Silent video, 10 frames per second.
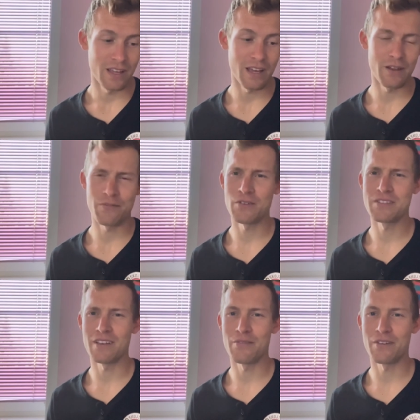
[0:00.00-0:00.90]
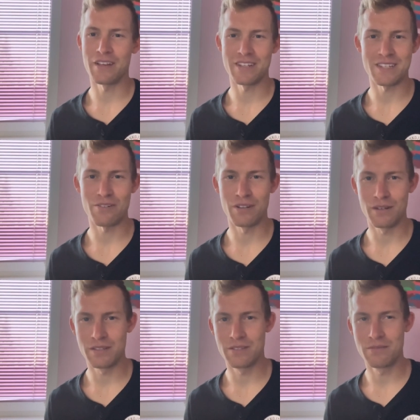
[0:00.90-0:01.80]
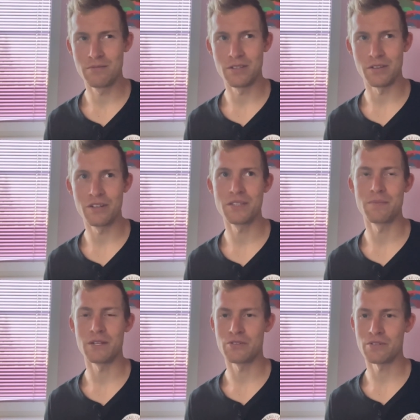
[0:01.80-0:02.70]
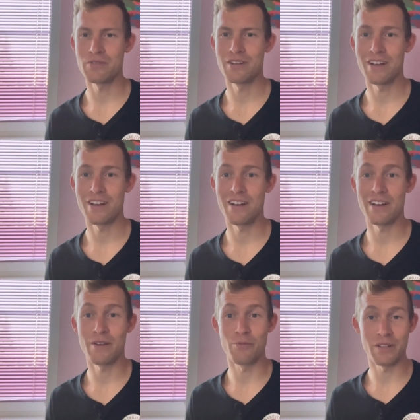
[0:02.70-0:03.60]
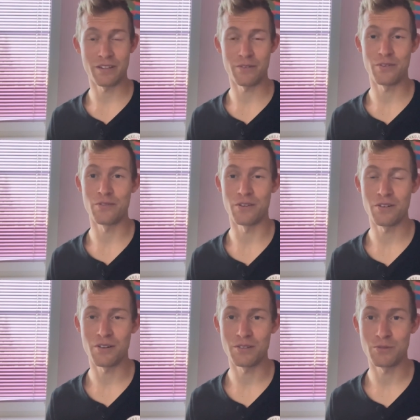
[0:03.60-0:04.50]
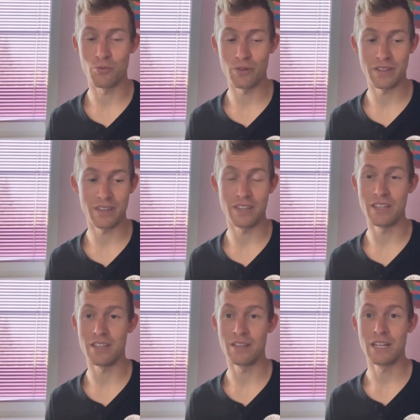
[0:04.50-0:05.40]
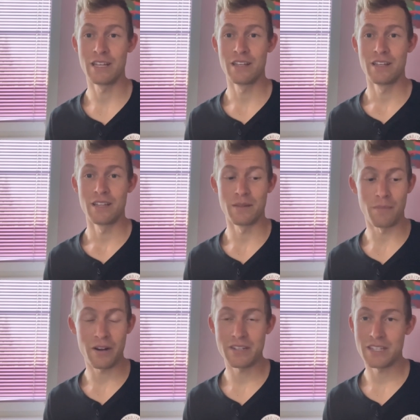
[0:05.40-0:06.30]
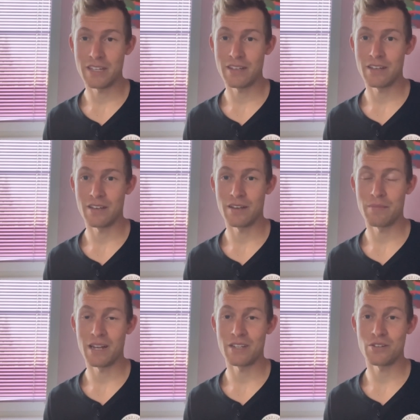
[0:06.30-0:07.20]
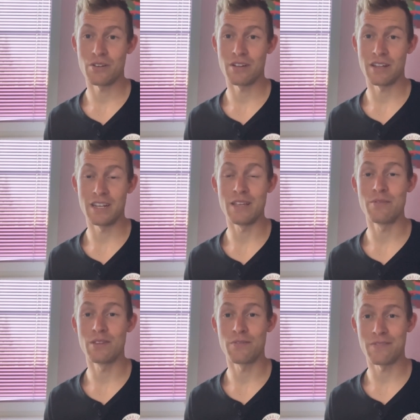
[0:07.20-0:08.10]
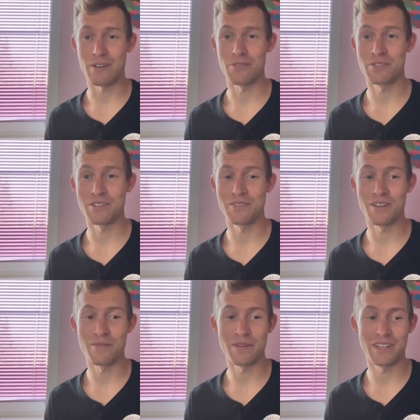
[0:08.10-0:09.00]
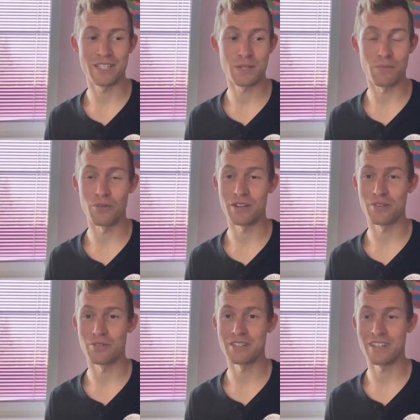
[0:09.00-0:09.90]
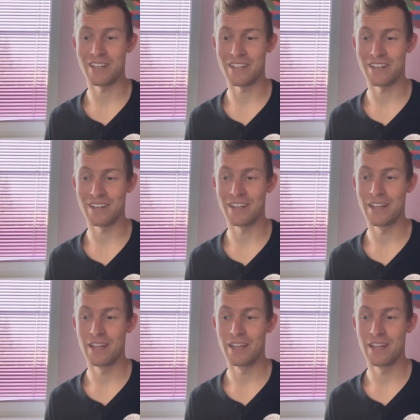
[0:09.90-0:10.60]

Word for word: at first, I felt like it sounded a little too good to be true. I went on a few phone calls with the the marketing uh, manager and even the founders of the company, Sport Endorse, and